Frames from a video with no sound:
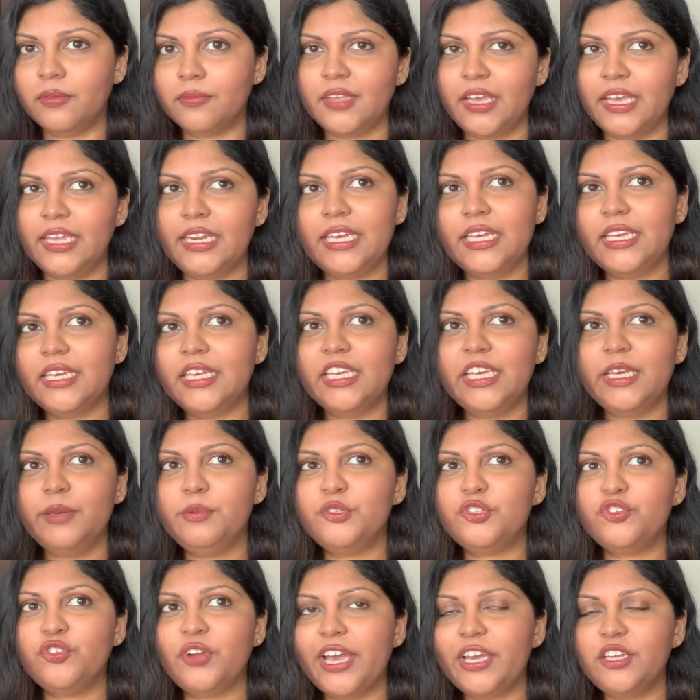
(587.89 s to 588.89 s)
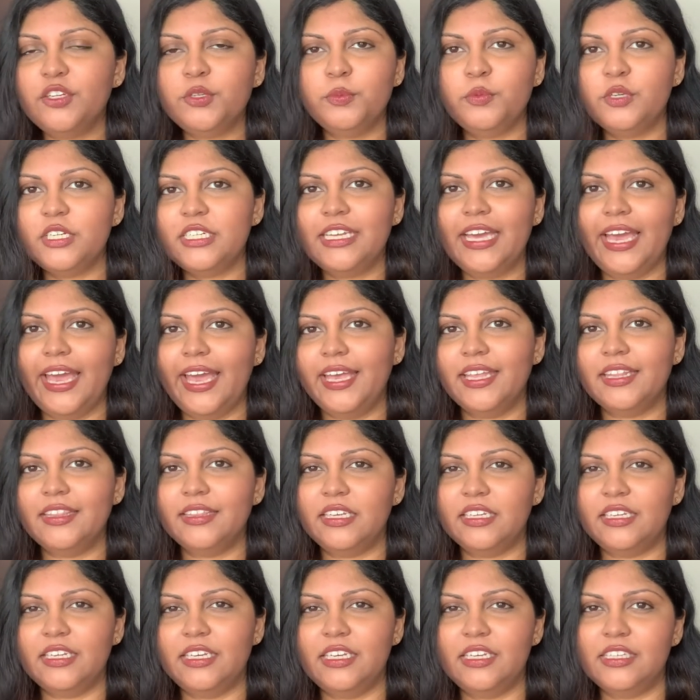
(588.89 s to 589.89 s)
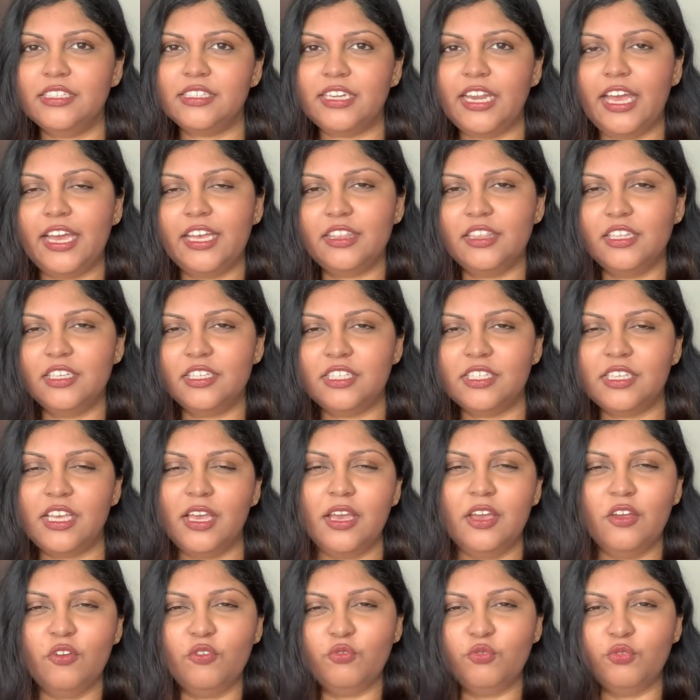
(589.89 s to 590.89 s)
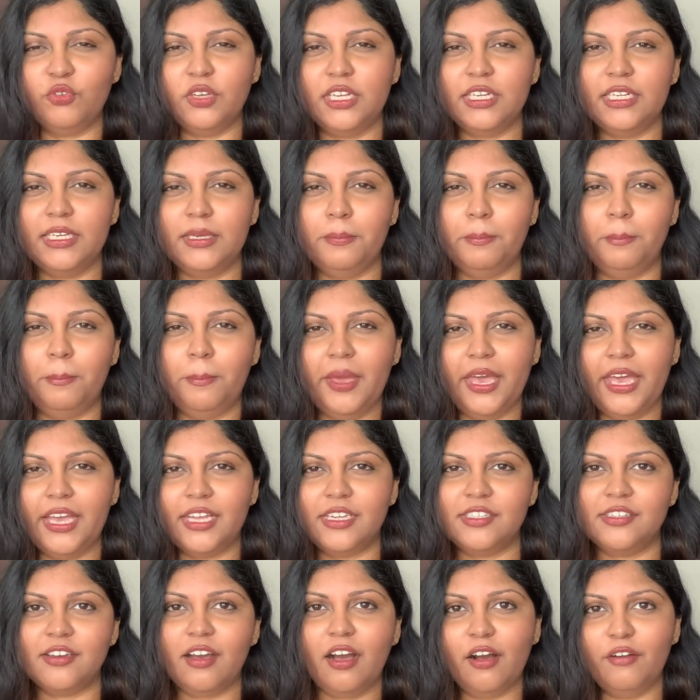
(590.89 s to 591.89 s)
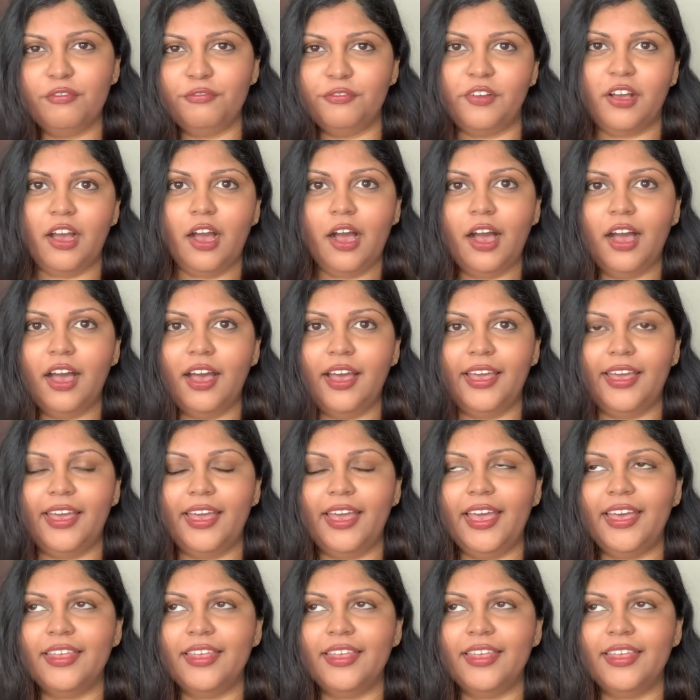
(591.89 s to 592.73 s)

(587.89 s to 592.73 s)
And he keeps trying to pretend that he's like this really big, tough guy.